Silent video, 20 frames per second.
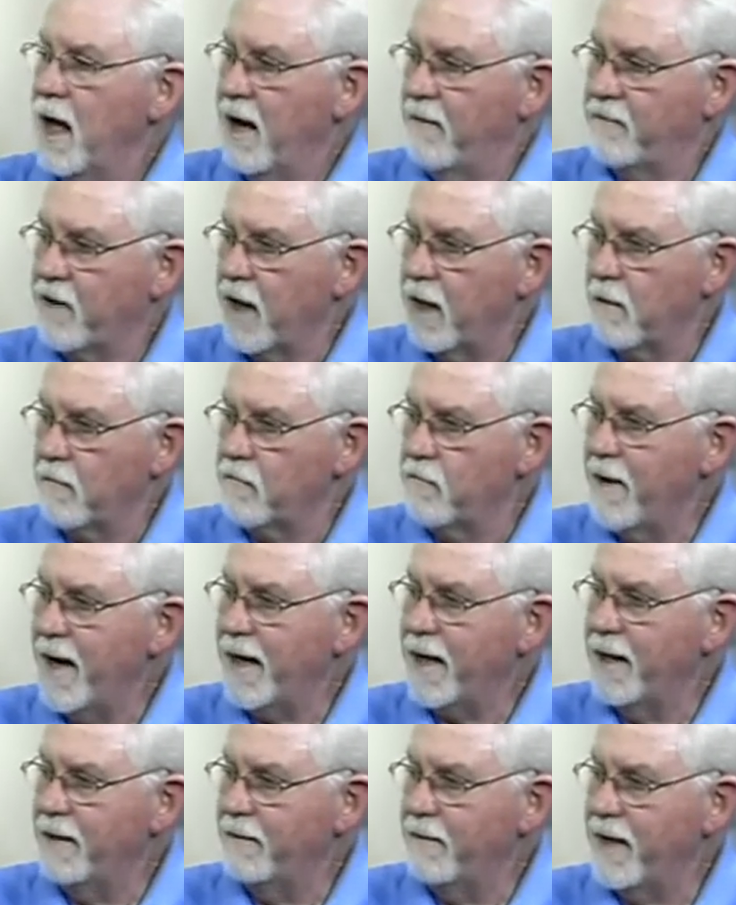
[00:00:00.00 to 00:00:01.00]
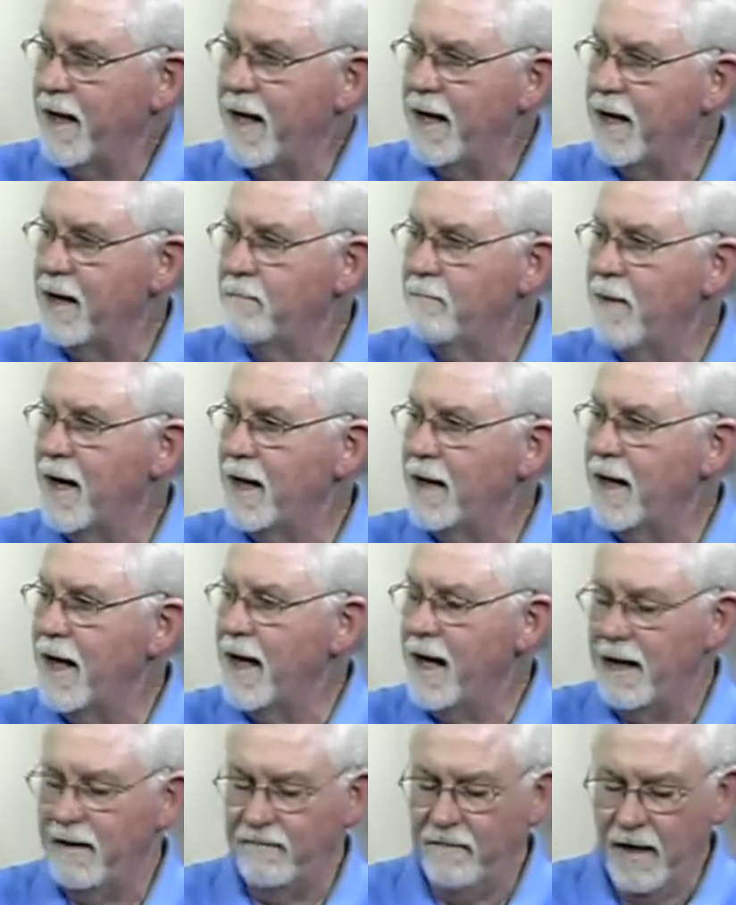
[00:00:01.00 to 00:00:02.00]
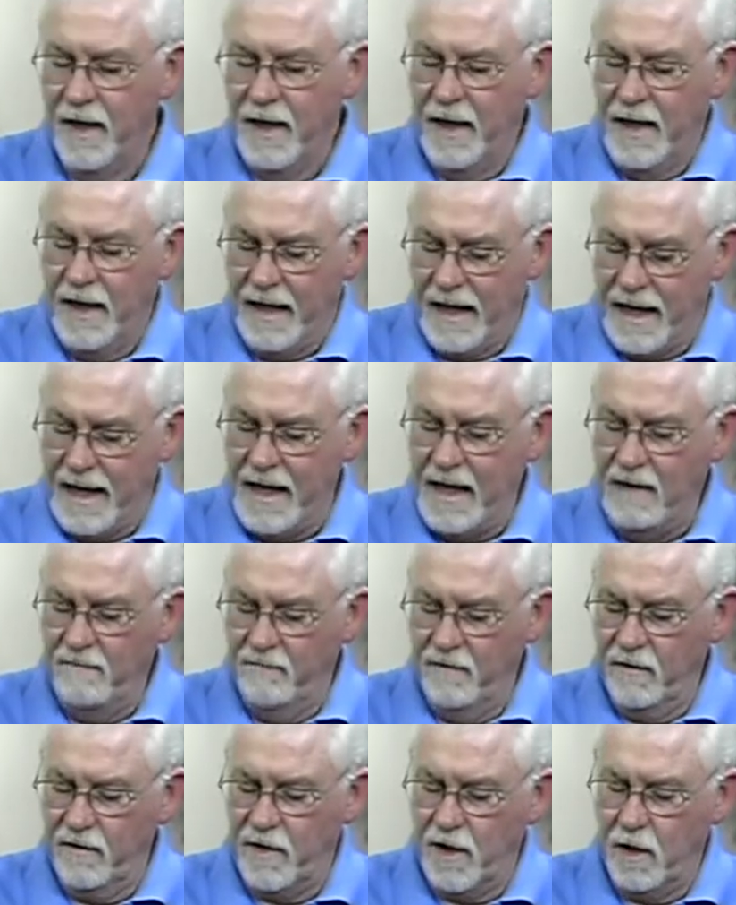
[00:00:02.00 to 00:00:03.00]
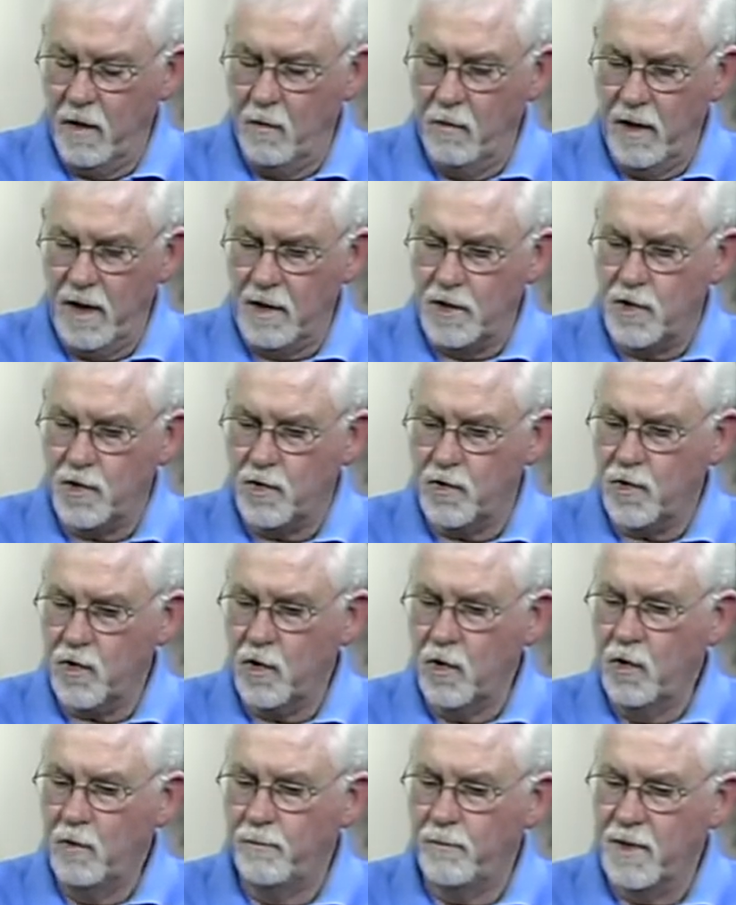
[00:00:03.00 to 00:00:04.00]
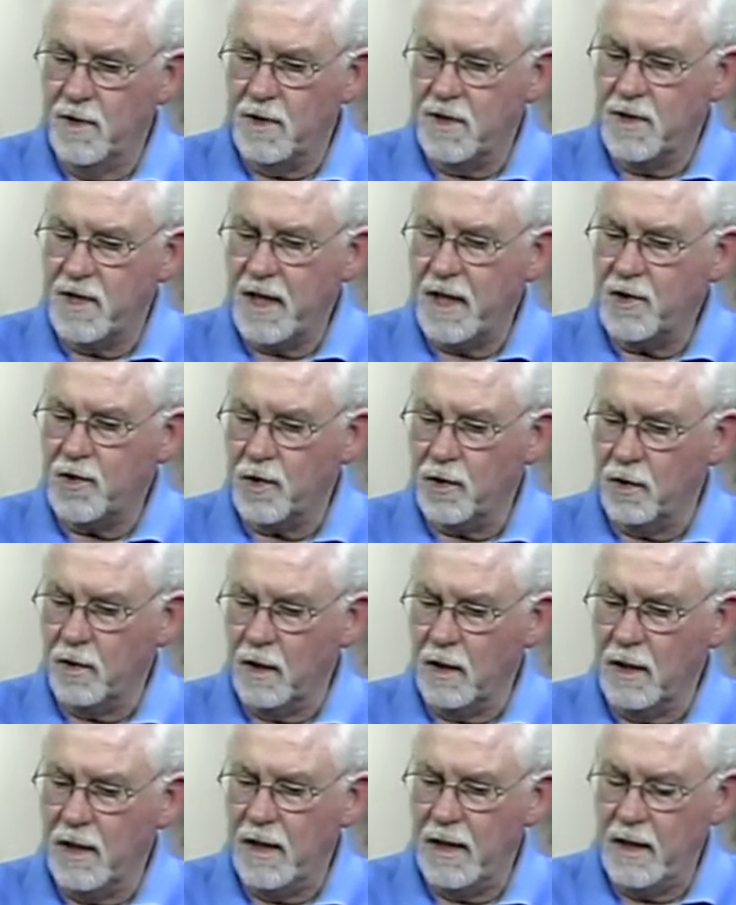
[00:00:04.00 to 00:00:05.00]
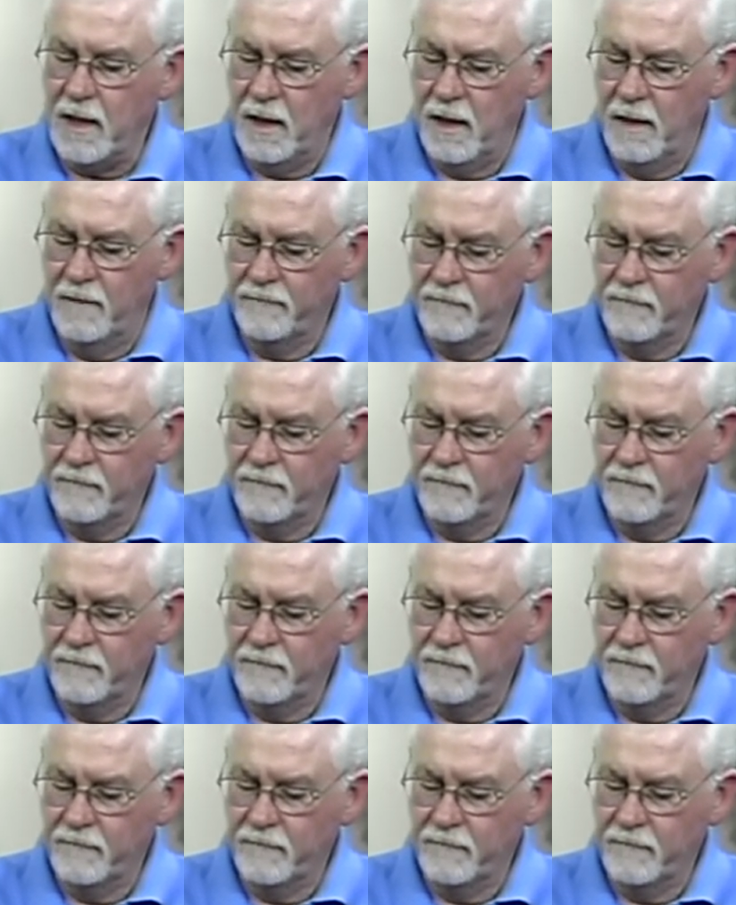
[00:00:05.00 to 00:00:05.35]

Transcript: I've got to reckon that in my life, even though it's true positionally,